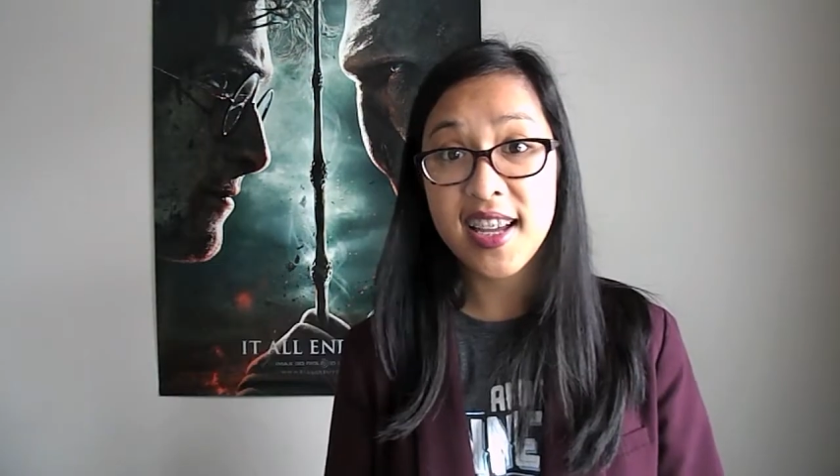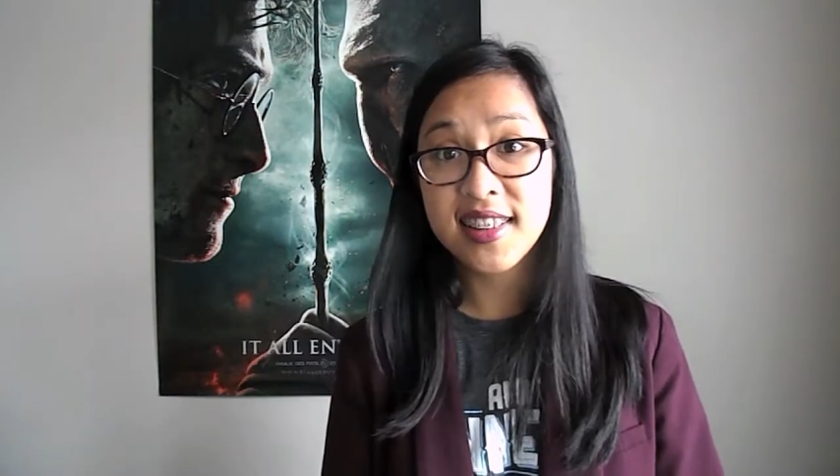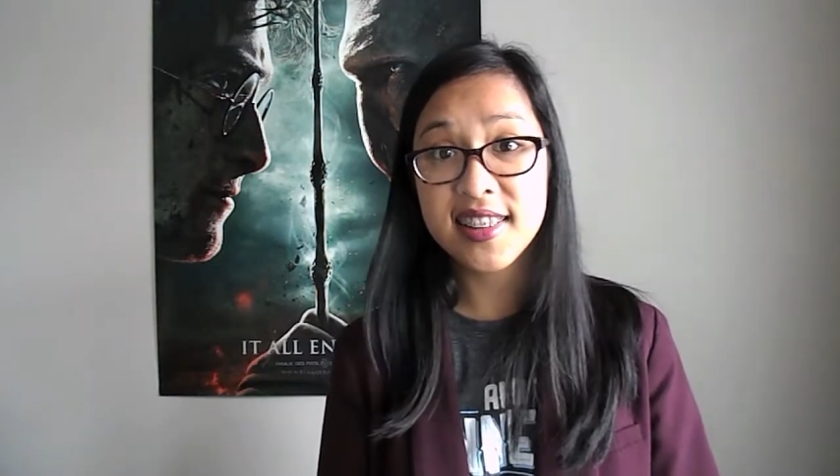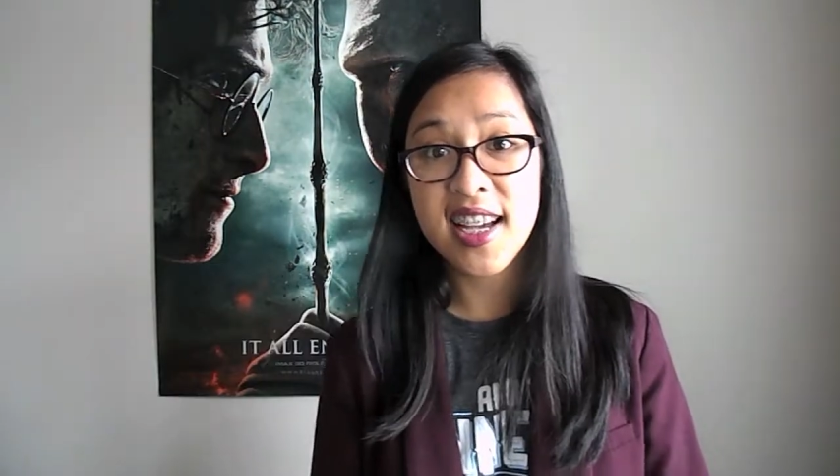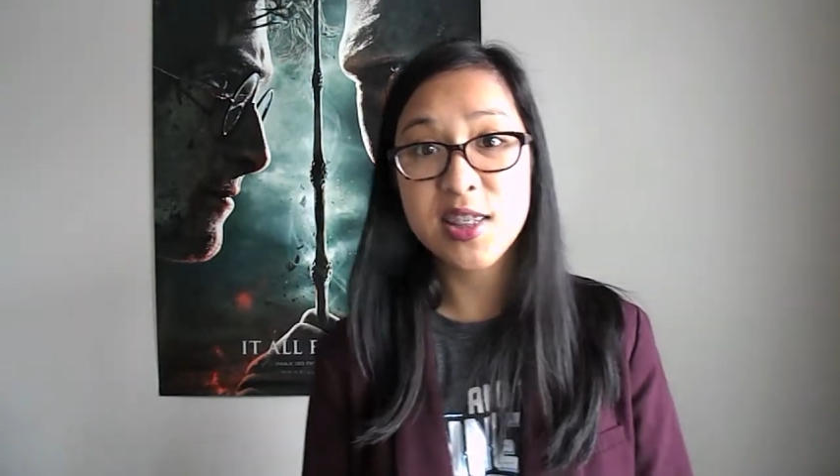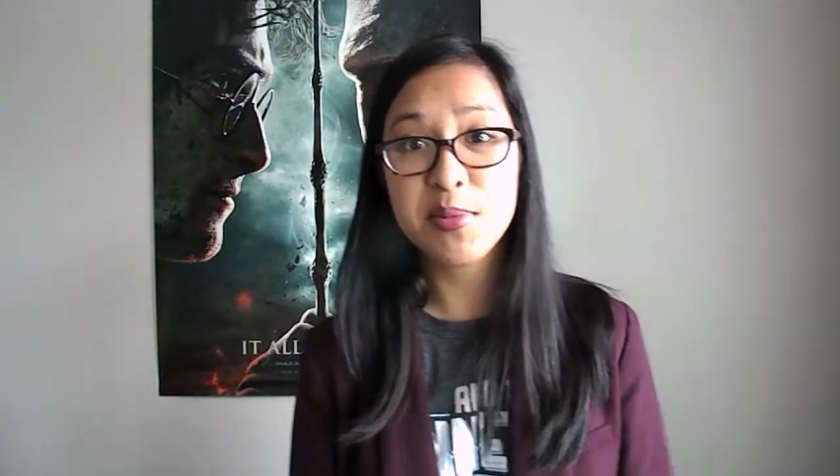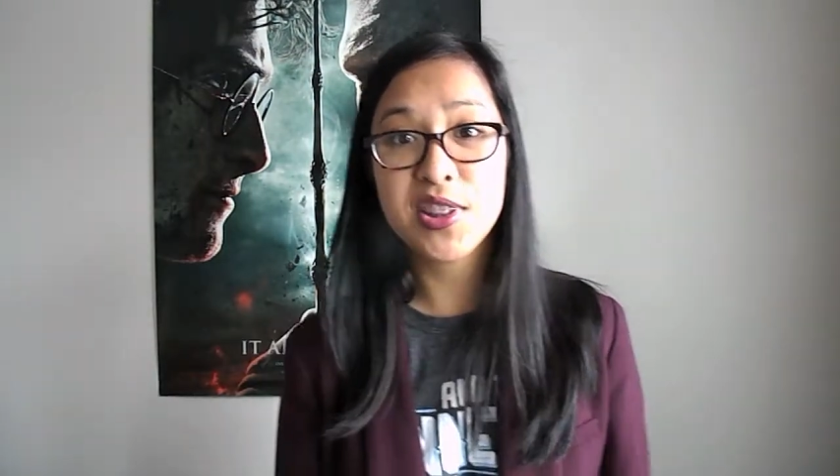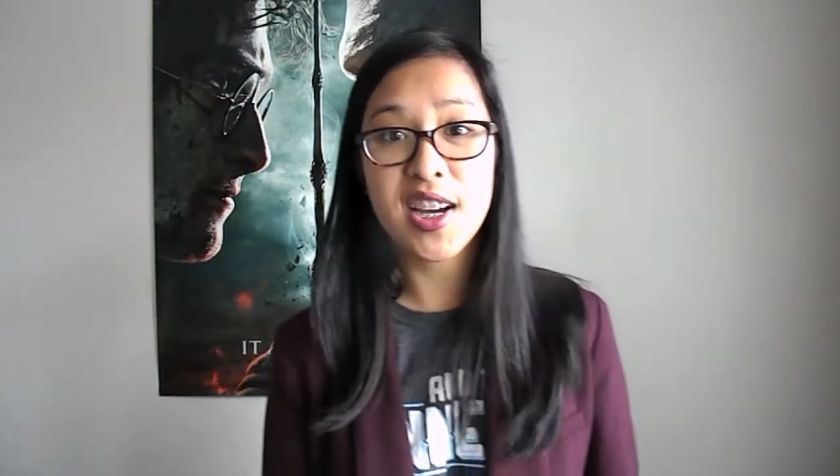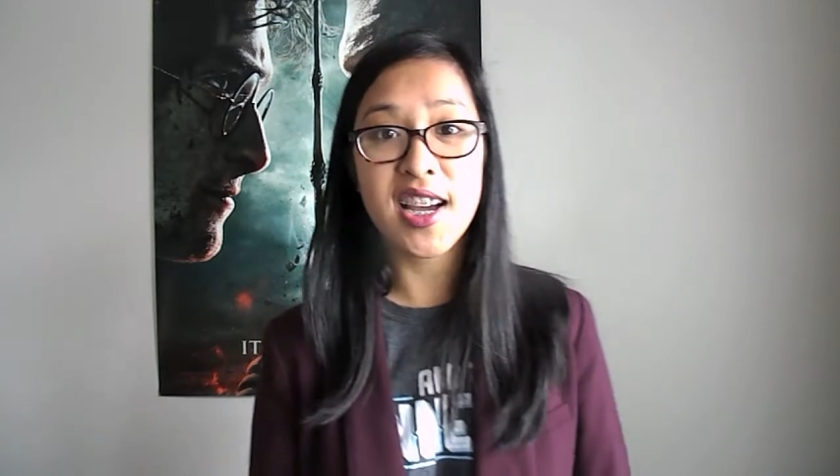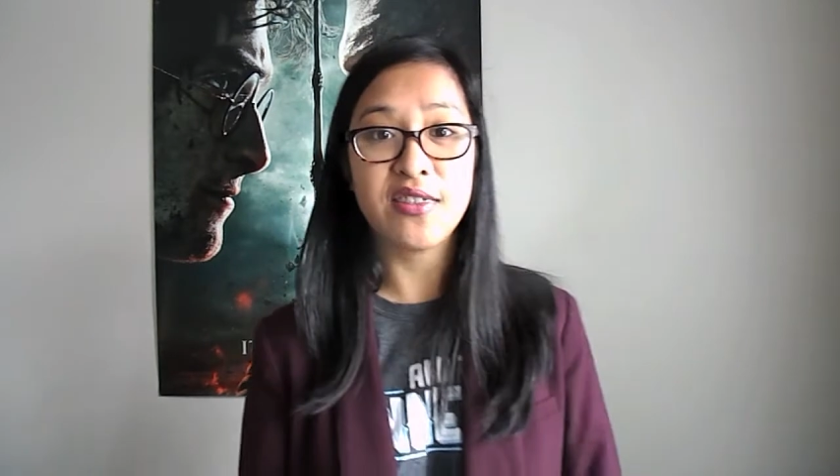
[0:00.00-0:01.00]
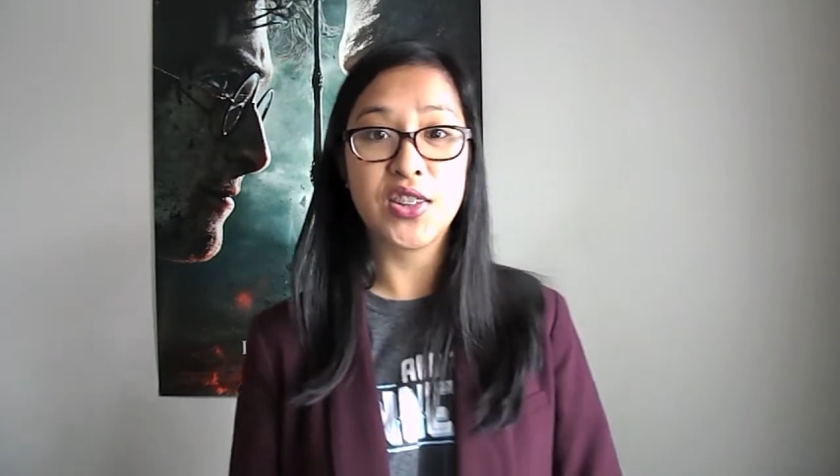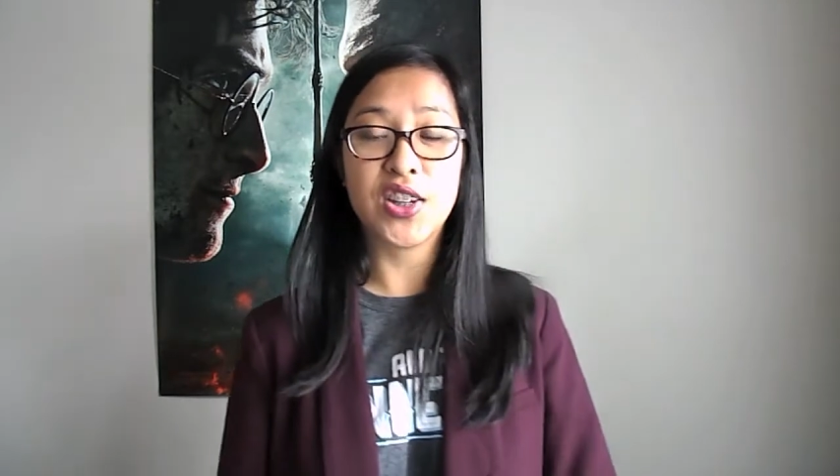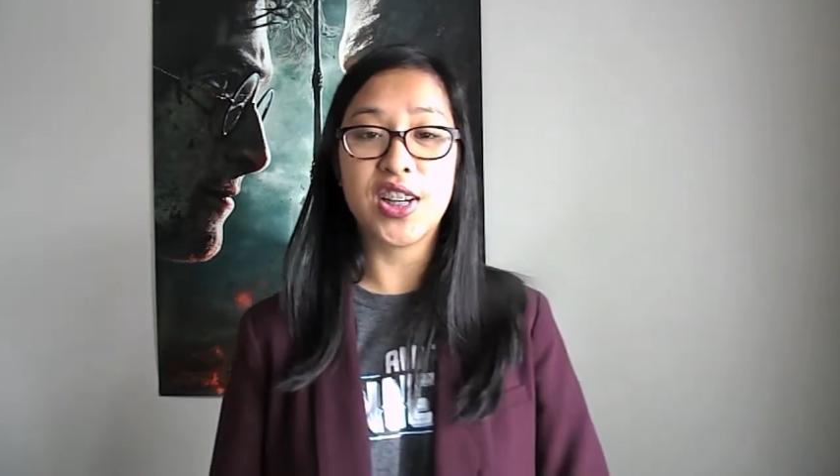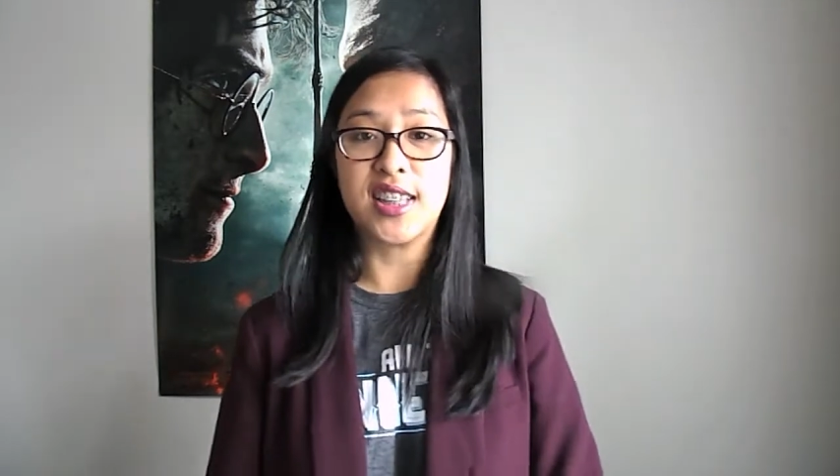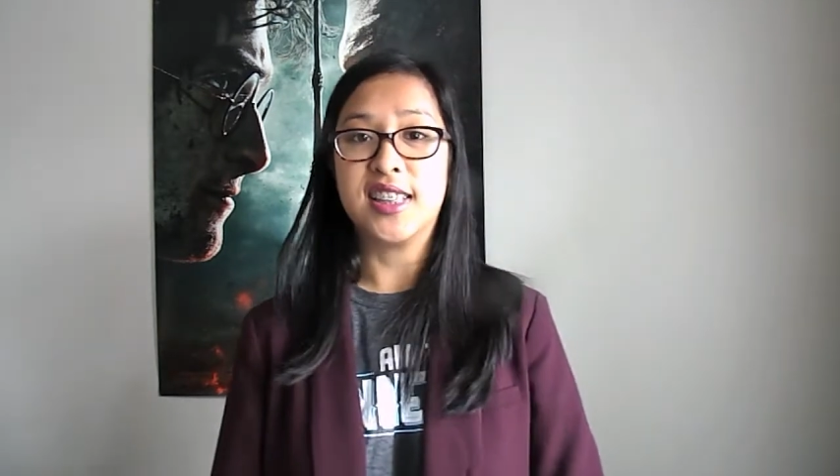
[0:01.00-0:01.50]
And the last book I
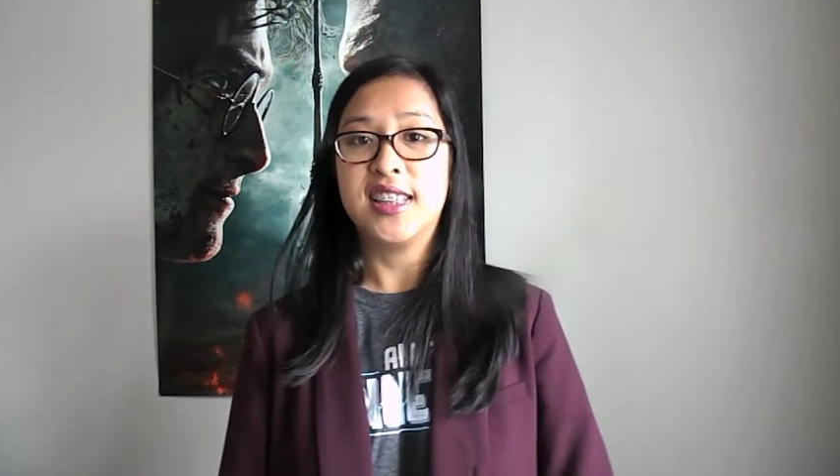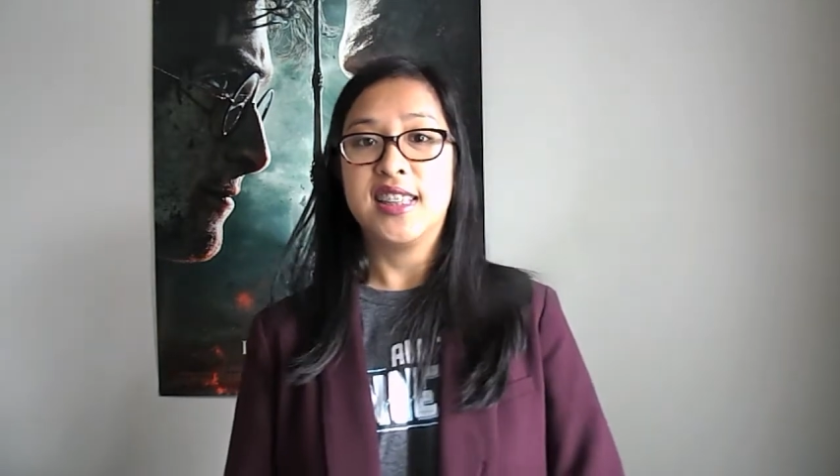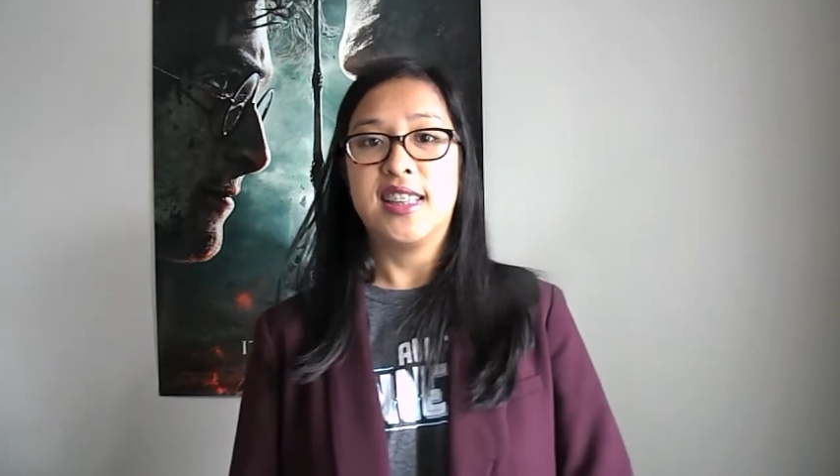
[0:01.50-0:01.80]
got